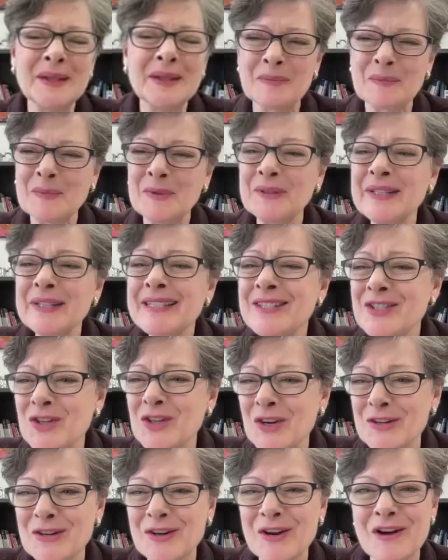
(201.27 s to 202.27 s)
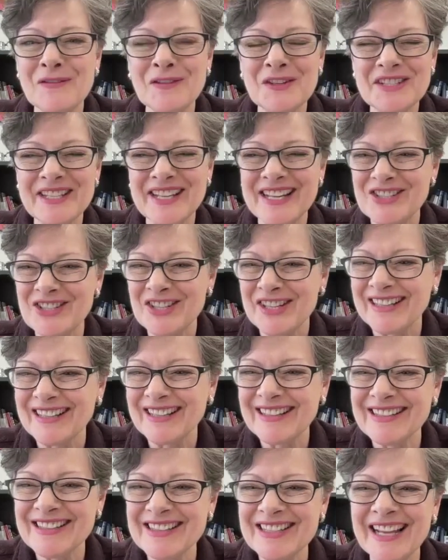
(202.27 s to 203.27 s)
Well, let's start the conversation
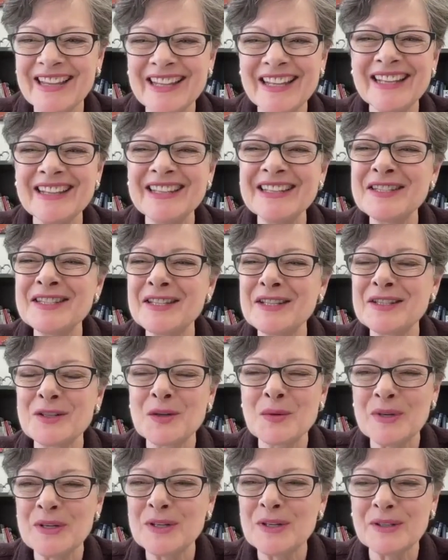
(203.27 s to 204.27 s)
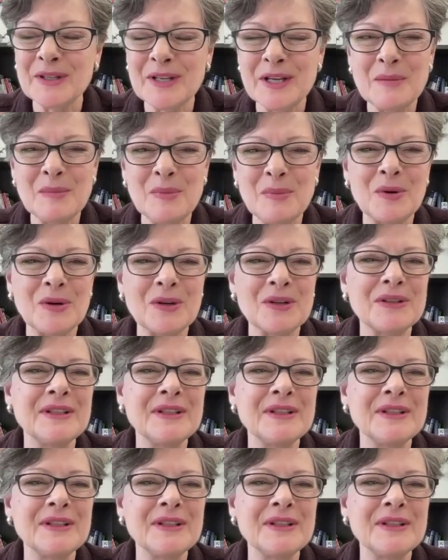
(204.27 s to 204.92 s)
because I think this is critically important